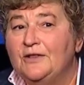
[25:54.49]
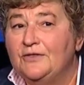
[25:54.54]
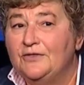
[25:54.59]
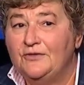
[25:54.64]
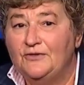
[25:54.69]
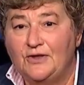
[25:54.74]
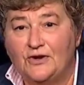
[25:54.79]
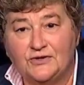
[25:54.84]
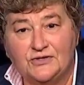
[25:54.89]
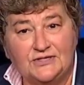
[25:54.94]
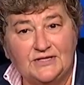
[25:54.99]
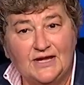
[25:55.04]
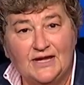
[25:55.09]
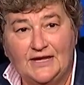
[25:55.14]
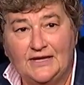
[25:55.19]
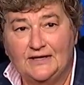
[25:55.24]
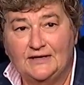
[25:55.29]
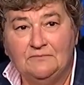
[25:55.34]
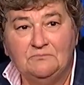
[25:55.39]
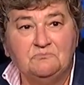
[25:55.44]
they're
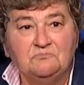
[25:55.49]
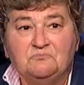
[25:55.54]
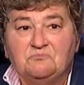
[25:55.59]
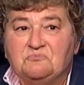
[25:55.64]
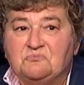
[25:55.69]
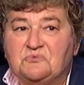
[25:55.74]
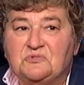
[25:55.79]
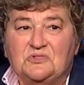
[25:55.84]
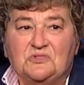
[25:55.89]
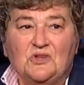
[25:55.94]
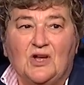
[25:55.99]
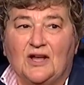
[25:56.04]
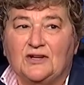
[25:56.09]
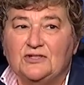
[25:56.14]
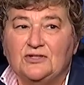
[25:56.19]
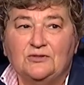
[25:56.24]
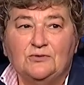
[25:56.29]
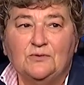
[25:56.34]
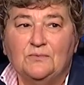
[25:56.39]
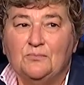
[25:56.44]
saying not
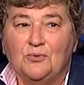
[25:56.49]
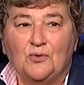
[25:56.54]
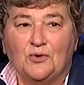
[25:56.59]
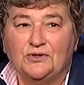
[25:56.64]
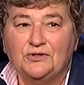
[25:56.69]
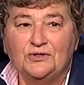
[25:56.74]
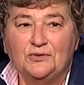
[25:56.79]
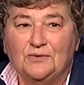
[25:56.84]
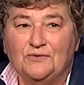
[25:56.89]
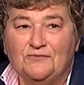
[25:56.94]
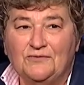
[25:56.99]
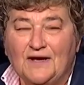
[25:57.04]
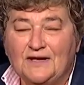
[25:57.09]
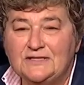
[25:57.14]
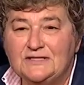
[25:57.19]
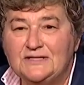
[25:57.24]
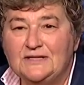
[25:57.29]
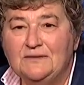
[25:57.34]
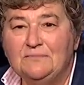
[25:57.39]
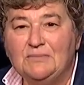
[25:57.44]
too important to
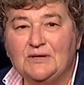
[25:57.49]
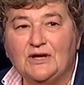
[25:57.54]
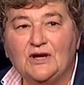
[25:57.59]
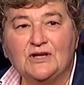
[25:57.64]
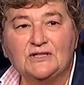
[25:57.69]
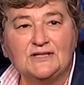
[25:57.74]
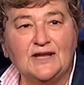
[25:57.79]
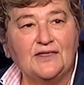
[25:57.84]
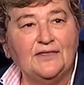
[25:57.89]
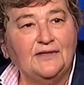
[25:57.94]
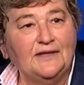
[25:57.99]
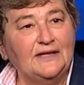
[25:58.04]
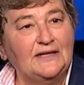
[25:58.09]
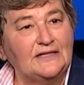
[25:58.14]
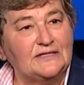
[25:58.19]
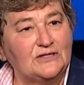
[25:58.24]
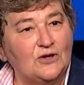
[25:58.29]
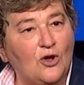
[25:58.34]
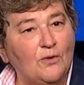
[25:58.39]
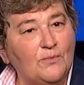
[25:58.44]
invest in, because I think
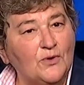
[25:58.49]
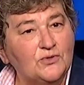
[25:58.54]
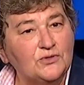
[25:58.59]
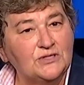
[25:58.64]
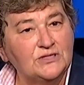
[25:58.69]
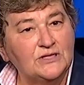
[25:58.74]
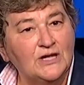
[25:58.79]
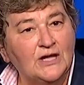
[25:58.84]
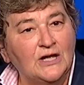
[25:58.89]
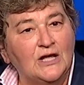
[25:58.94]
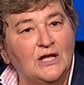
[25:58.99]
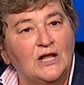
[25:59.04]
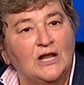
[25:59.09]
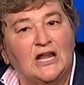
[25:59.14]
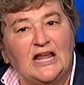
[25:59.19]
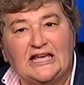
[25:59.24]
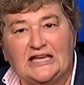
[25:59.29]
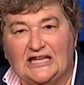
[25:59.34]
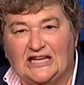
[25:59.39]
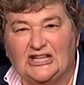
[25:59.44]
it's almost
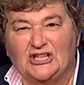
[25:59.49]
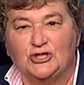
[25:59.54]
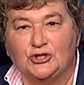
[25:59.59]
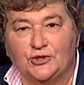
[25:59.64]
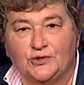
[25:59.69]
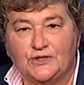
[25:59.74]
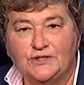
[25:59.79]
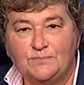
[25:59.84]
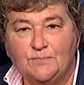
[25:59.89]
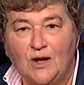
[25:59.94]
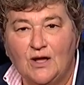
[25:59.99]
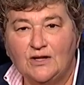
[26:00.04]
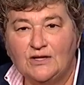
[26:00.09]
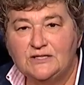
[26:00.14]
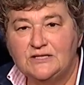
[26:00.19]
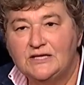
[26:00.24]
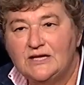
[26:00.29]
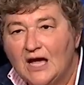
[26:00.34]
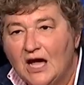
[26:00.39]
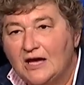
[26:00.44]
like an insurance
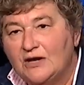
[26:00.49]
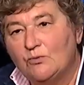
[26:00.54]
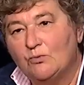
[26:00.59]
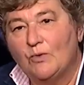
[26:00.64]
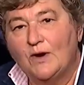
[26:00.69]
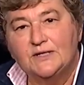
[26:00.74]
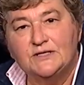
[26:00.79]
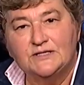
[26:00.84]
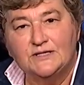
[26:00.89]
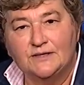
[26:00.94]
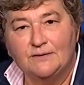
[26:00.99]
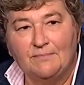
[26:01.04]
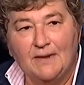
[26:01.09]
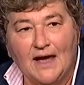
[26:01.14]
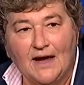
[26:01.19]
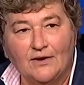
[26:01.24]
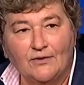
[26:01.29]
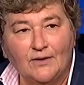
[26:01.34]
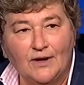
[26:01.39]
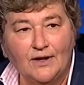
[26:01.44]
policy, kind of runs in the
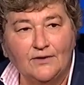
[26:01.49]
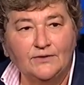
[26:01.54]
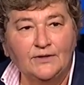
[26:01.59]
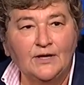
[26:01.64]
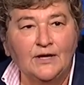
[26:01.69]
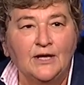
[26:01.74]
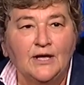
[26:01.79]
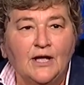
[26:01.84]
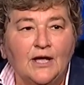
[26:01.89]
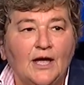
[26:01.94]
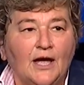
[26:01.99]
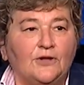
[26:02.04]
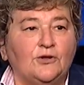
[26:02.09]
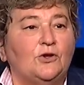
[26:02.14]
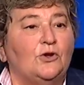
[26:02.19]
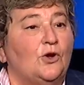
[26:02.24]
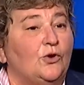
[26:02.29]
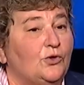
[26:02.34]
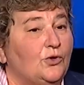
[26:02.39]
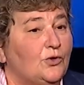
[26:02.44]
background. And
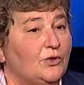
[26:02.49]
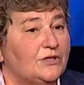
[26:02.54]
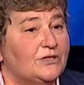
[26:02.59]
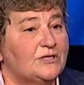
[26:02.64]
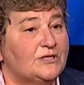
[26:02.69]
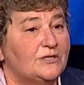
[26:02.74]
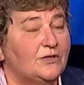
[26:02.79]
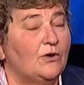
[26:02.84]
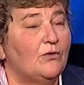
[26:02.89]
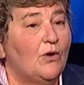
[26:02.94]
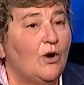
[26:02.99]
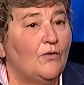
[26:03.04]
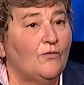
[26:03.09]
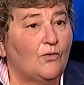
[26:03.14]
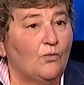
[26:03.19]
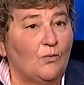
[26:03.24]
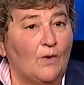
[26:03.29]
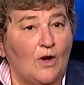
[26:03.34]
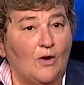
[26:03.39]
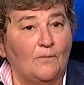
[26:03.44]
you know, you can still
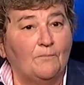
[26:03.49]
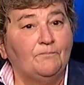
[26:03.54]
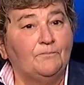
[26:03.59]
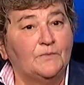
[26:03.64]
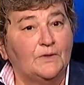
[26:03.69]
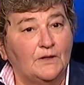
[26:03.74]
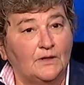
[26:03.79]
overwhelm